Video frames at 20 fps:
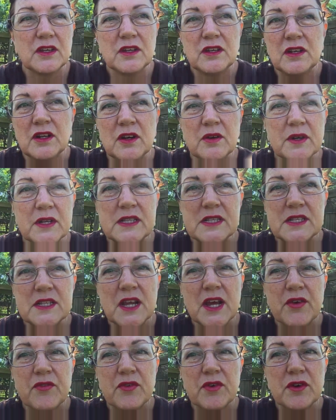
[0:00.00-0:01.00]
you know, it's
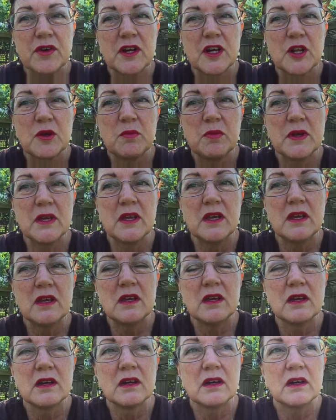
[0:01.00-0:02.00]
never gonna
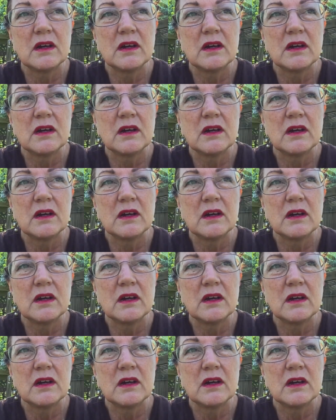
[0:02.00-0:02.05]
be